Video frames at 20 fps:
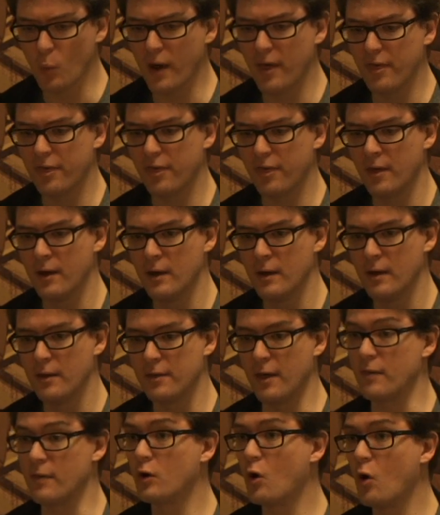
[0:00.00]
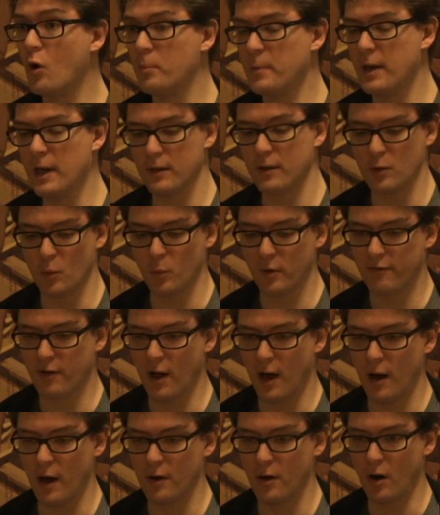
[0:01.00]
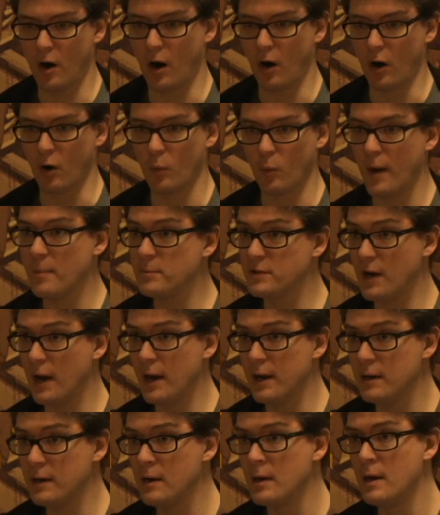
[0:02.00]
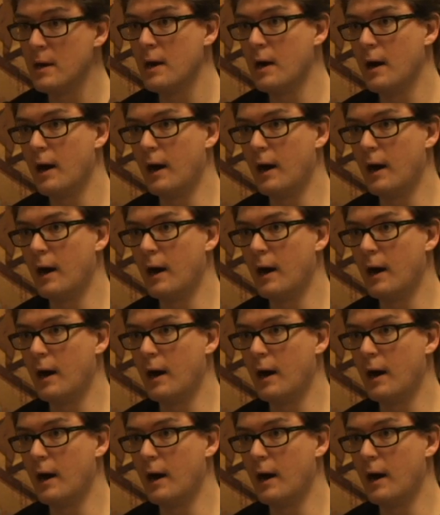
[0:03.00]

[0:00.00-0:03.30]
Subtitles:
With then the goal being that we've got our website